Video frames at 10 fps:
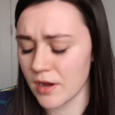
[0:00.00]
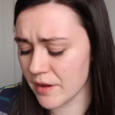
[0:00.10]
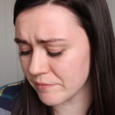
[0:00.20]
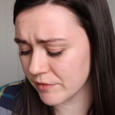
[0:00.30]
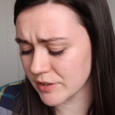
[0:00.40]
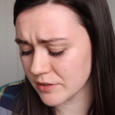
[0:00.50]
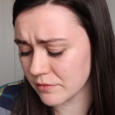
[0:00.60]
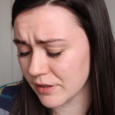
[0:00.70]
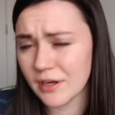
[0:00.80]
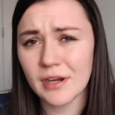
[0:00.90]
Um, let's
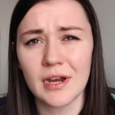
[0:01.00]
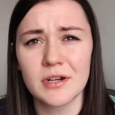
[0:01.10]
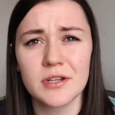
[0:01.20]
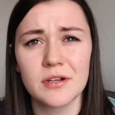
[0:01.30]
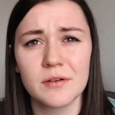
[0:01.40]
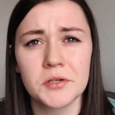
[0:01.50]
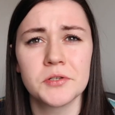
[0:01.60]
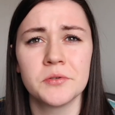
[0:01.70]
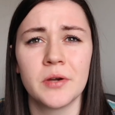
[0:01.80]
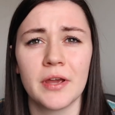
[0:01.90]
go ahead and actually go
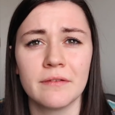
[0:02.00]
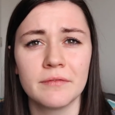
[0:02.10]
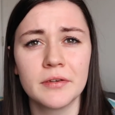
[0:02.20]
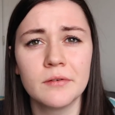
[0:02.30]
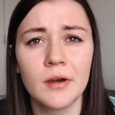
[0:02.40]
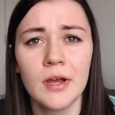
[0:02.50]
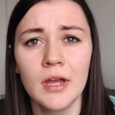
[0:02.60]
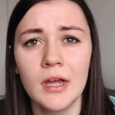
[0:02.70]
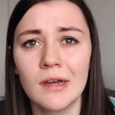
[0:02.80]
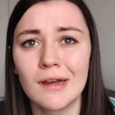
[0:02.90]
into a few
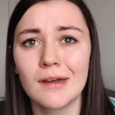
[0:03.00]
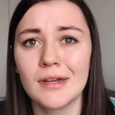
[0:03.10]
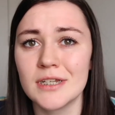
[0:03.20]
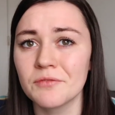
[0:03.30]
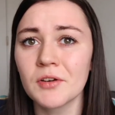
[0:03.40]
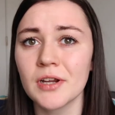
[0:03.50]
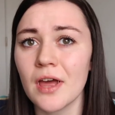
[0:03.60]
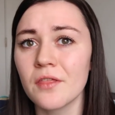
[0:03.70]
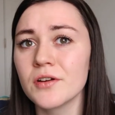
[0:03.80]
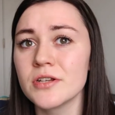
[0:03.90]
uh, different
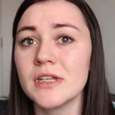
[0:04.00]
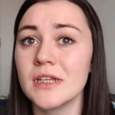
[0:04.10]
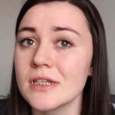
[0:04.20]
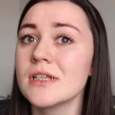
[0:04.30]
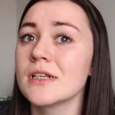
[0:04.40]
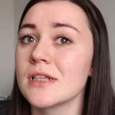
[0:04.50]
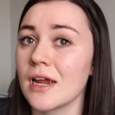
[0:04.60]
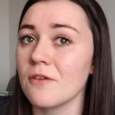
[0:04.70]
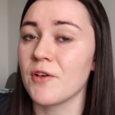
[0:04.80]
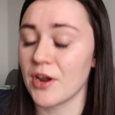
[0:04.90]
other statistics that
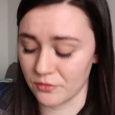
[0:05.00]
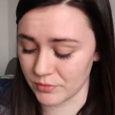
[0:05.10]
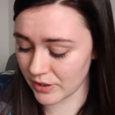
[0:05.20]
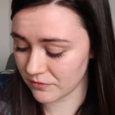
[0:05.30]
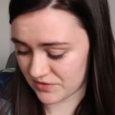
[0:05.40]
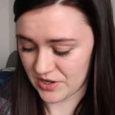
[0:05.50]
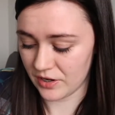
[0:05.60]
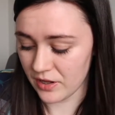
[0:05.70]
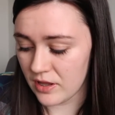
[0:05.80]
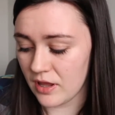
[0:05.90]
I find really
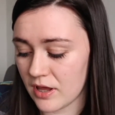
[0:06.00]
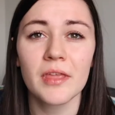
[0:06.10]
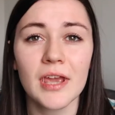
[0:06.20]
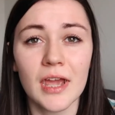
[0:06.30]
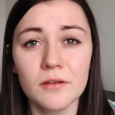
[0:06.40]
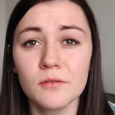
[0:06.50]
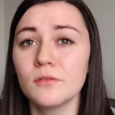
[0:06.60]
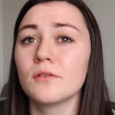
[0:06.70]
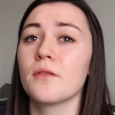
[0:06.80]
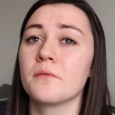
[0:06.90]
fun. The annual
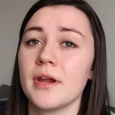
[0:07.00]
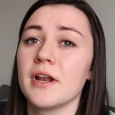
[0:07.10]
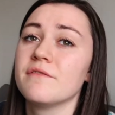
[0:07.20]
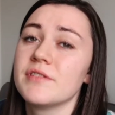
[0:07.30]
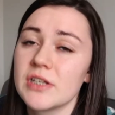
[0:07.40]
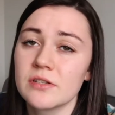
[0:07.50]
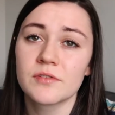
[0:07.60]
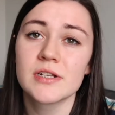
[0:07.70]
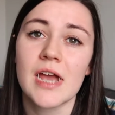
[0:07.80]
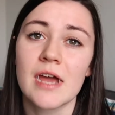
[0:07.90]
growth rate of a
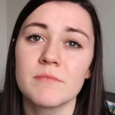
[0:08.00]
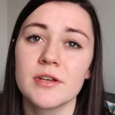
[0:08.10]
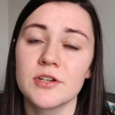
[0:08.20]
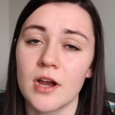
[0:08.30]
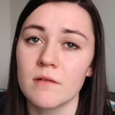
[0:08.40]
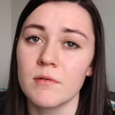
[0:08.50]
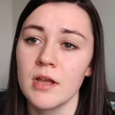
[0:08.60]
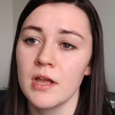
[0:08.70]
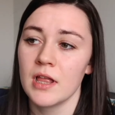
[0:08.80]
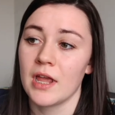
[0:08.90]
Salesforce admin job
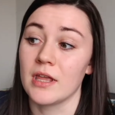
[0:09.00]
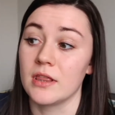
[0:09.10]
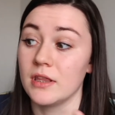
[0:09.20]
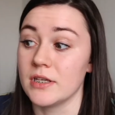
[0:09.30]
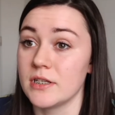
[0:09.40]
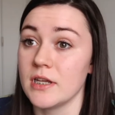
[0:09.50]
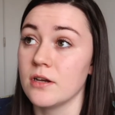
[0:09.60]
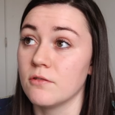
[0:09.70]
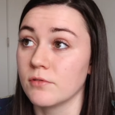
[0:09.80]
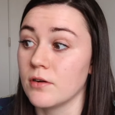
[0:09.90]
like listing
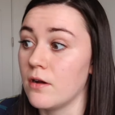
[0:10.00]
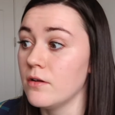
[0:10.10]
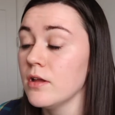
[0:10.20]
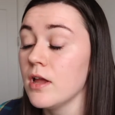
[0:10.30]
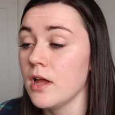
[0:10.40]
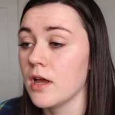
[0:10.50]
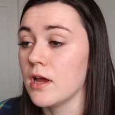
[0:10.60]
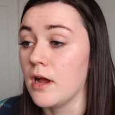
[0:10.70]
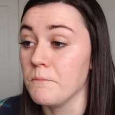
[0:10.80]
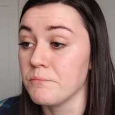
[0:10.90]
overall
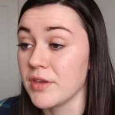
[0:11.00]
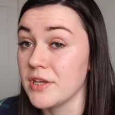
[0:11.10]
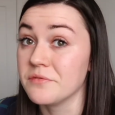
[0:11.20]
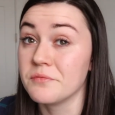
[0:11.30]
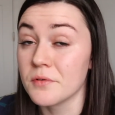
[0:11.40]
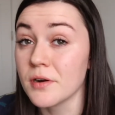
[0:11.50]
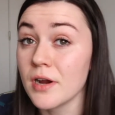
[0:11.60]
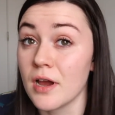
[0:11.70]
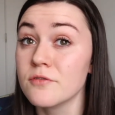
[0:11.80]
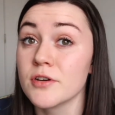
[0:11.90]
um, is
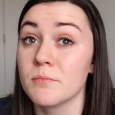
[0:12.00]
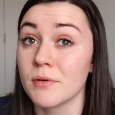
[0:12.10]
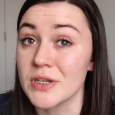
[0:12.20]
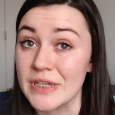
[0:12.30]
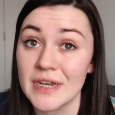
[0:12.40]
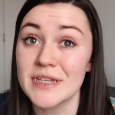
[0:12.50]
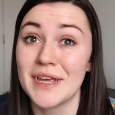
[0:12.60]
400%.